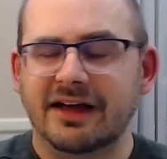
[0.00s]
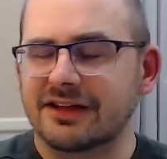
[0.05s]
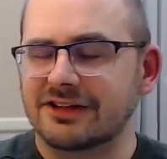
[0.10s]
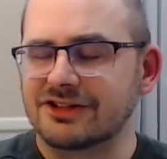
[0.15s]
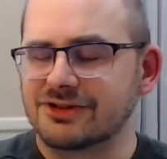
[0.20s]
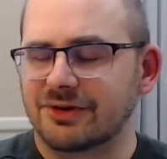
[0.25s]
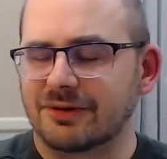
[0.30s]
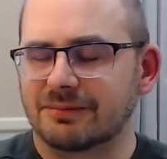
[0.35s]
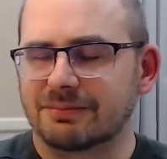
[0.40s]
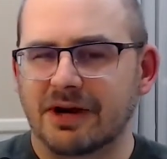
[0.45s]

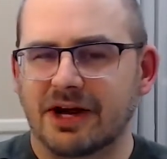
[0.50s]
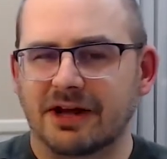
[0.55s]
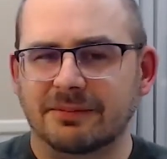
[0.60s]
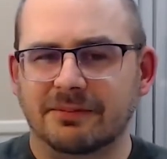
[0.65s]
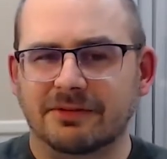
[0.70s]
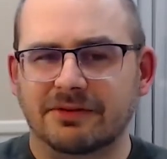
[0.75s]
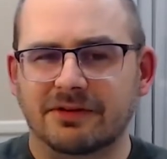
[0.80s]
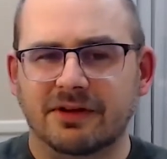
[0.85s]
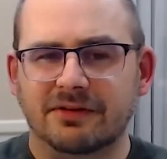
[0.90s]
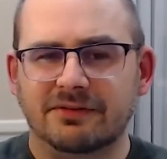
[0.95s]
enjoy
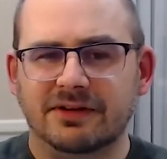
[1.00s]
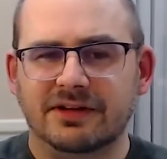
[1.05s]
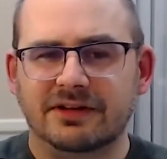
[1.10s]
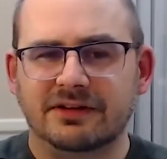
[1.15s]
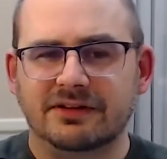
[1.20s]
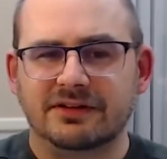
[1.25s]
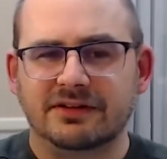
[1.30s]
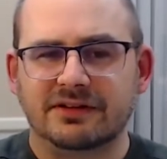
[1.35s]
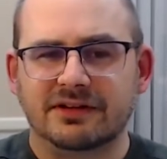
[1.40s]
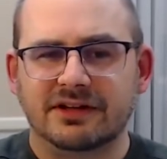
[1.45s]
problem
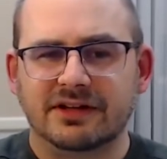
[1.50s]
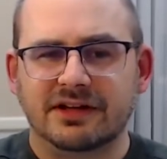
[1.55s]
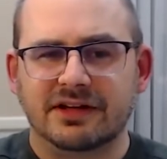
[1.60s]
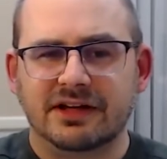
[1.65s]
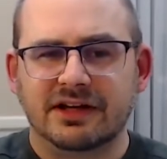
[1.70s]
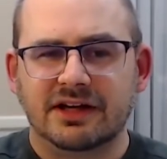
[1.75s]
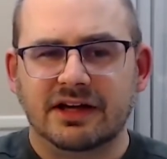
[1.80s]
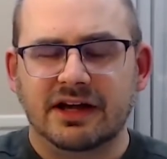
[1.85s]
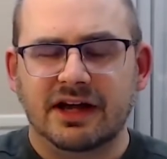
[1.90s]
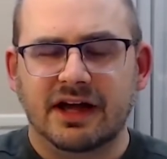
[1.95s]
solving.
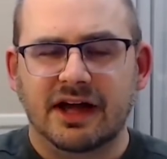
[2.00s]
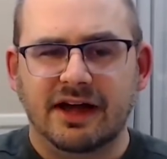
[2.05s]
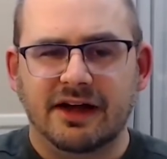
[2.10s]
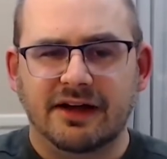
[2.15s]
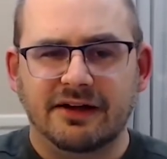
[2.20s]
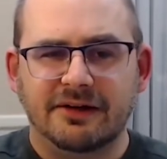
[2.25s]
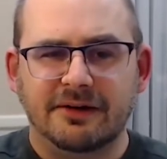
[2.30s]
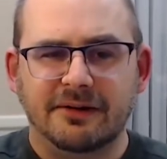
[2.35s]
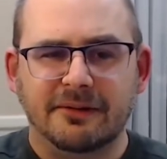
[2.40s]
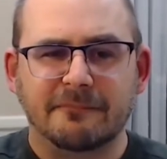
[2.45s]

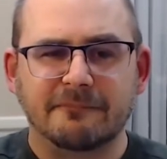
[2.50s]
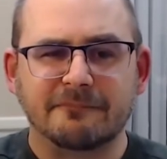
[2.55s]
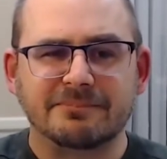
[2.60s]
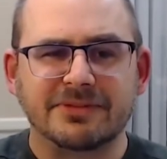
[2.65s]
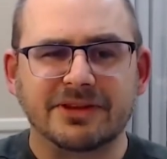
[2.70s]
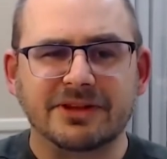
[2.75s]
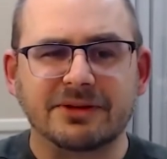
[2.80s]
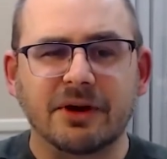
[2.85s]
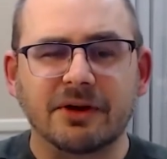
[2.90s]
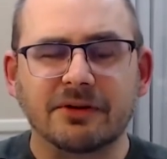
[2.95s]

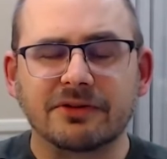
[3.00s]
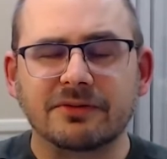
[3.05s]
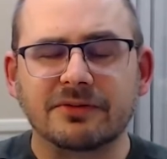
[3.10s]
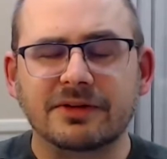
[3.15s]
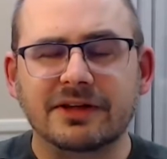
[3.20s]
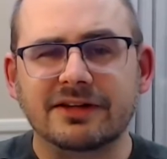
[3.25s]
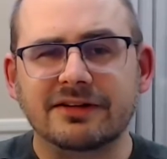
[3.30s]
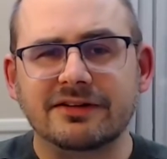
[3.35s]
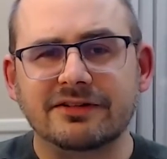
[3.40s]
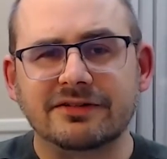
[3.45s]
You also
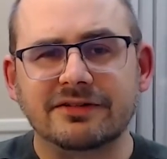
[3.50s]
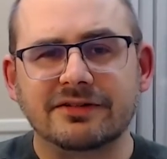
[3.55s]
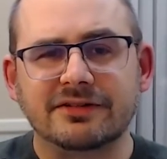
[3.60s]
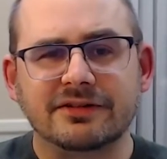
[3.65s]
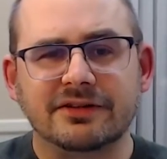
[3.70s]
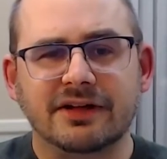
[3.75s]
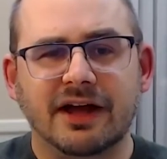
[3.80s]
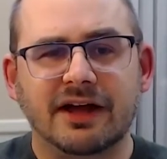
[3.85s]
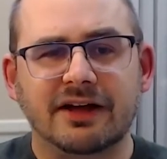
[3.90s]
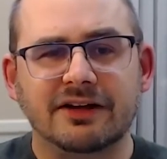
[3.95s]
need
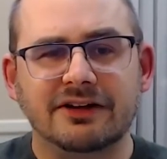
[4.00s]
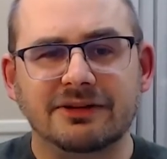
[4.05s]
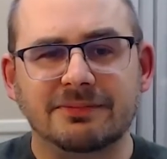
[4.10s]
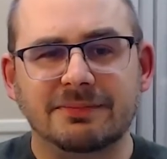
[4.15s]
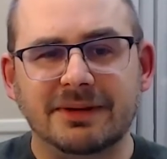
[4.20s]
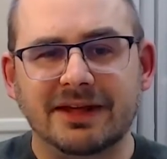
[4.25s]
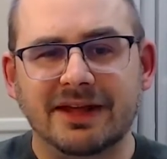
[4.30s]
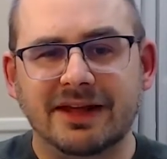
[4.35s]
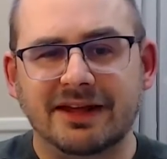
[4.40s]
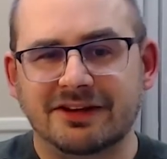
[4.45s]
to
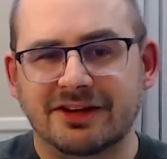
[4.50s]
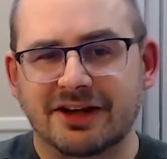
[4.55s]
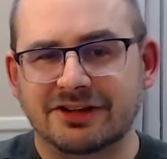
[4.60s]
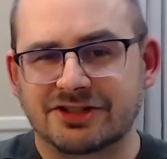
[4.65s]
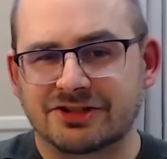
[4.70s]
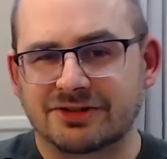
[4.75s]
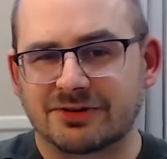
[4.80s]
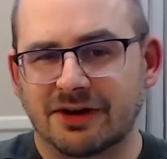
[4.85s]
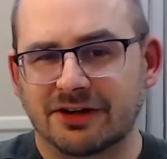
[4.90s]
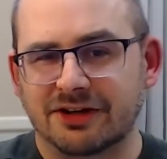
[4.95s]
be a
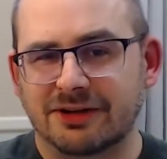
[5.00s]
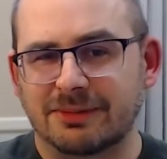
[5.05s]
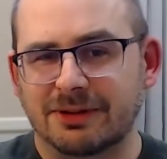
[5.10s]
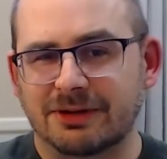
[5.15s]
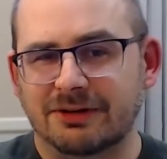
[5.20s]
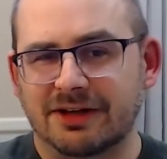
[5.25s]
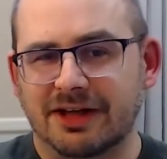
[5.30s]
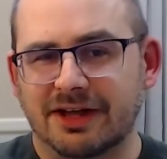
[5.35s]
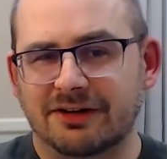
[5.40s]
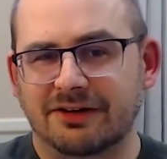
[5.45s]
strong
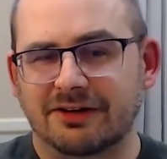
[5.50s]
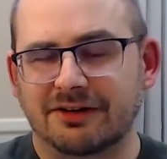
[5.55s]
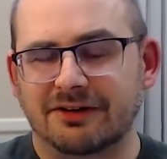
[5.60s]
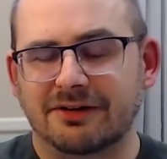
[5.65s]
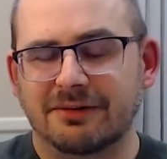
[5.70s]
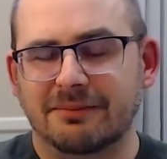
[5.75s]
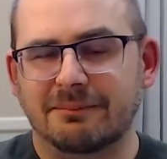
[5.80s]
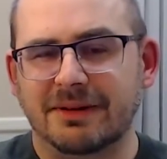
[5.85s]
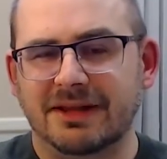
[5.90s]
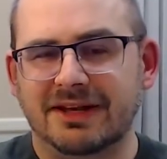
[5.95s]
communicator,
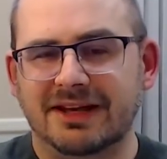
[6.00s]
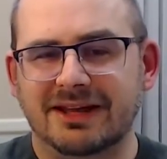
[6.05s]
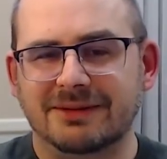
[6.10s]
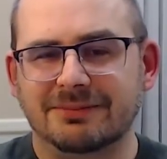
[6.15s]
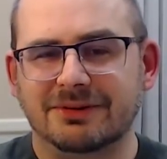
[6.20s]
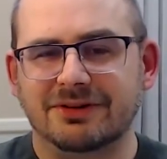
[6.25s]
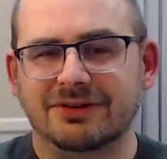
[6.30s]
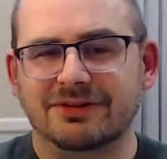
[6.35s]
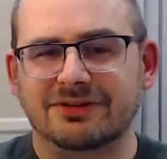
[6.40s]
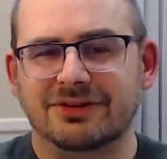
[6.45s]
being
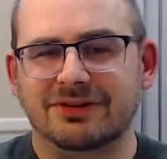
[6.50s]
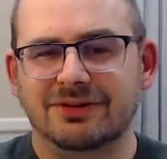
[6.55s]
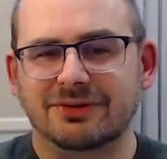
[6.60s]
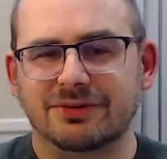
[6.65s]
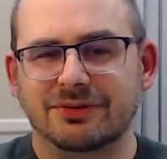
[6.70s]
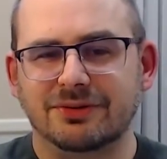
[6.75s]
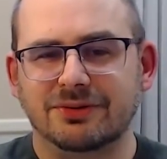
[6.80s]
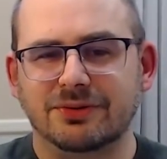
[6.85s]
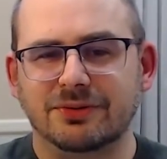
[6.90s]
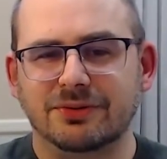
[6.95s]
able
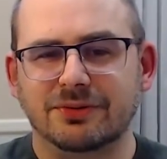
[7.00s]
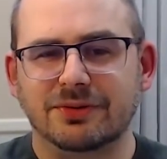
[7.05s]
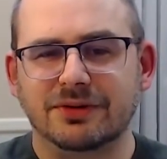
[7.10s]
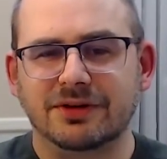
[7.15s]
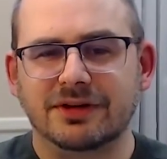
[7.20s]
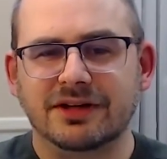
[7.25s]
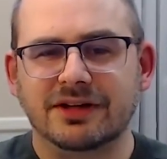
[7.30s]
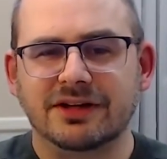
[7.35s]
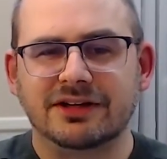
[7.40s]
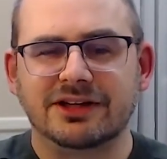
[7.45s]
to
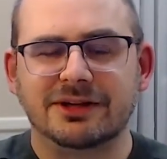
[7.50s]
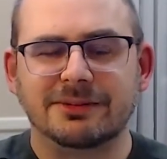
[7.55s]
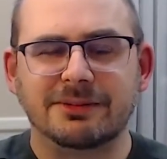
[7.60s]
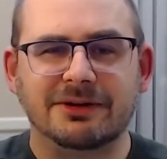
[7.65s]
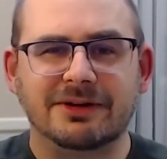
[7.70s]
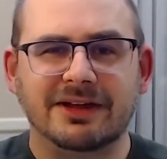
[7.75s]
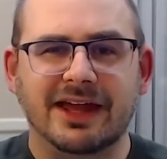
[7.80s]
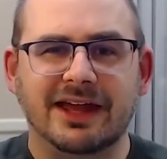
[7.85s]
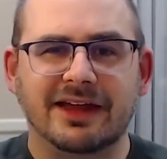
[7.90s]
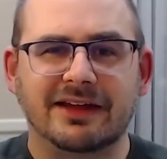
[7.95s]

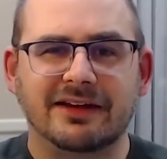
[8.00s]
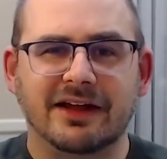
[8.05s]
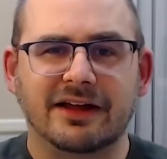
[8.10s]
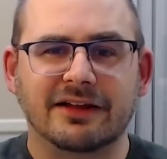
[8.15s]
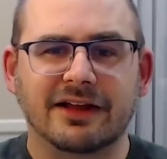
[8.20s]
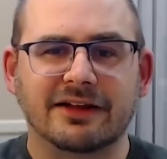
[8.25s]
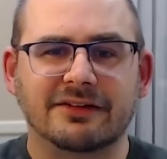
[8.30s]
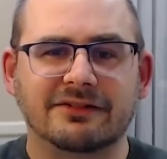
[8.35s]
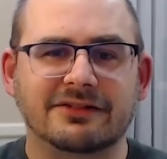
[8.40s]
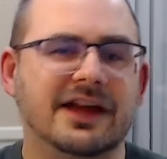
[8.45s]
communicate a
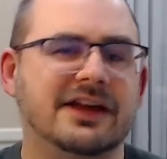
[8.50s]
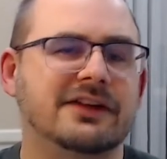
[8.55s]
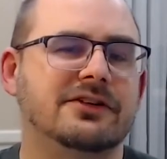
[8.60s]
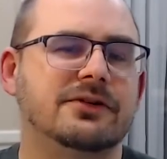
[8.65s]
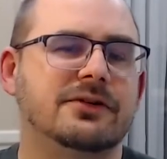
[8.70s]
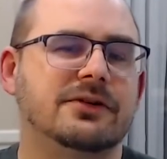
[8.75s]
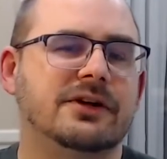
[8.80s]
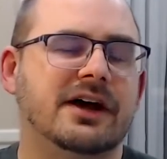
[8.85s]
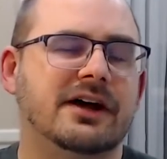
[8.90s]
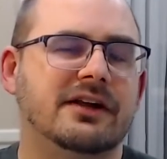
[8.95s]
lot of
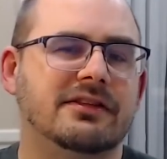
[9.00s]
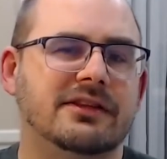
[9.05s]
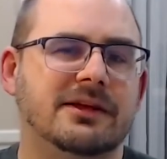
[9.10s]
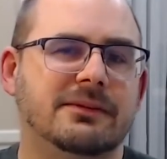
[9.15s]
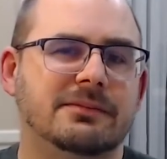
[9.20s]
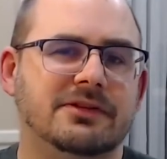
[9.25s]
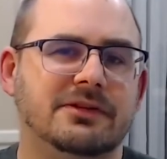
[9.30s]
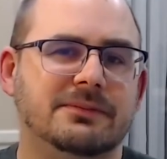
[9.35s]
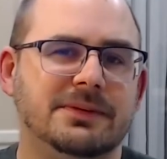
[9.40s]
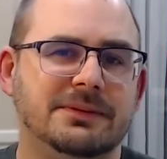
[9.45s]
technical
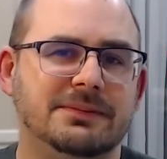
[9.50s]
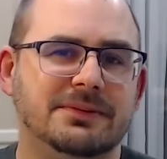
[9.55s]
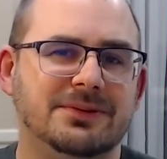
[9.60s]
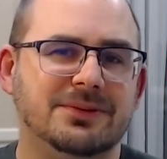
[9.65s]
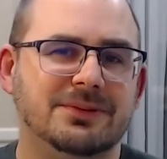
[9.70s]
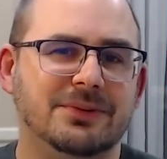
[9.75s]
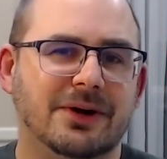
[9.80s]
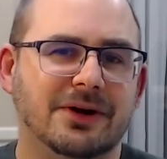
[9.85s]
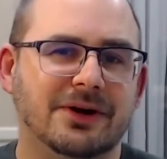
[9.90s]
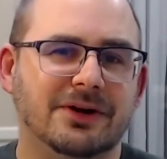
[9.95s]
concepts to people
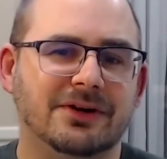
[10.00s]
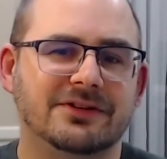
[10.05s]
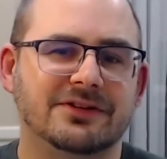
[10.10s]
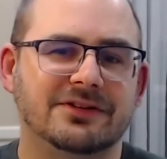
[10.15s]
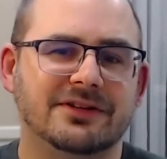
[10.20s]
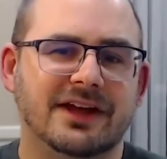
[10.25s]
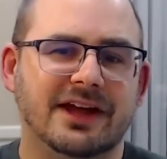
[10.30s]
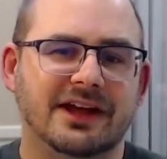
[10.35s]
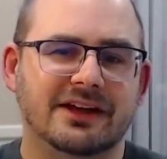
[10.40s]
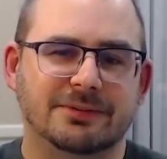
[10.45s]
who aren't
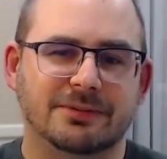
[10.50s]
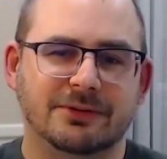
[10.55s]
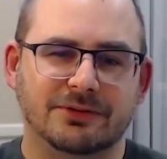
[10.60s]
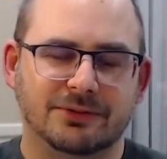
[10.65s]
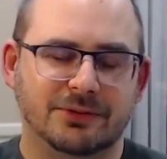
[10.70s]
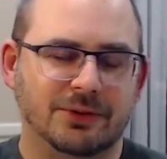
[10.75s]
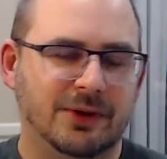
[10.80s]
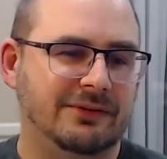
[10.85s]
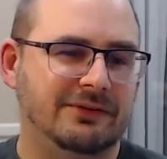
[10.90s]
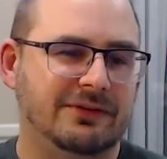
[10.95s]
experts,
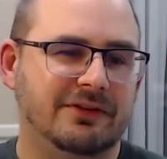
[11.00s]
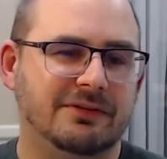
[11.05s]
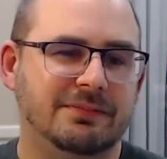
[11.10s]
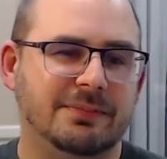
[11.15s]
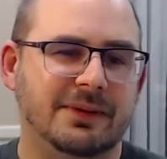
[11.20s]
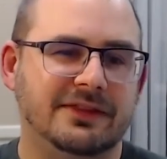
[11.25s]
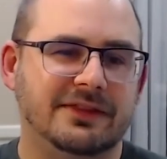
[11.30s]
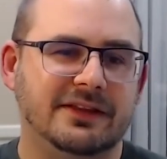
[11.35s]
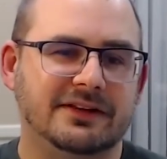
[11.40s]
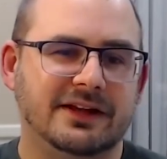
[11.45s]
who haven't
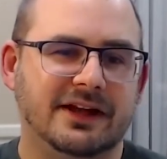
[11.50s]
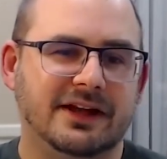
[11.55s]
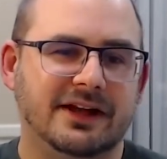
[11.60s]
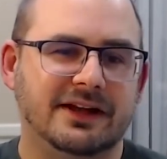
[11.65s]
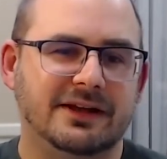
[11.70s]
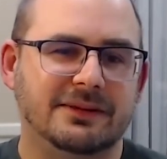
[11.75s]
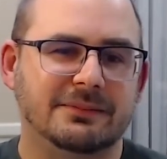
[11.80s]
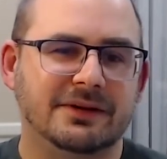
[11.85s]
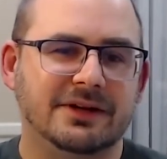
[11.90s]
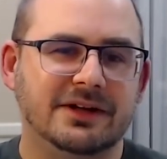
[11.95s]
spent the
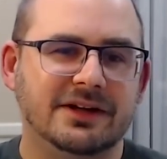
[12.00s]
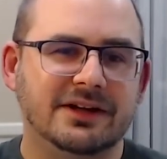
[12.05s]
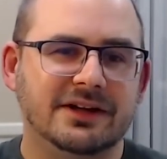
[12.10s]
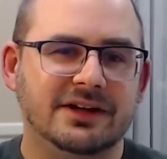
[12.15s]
time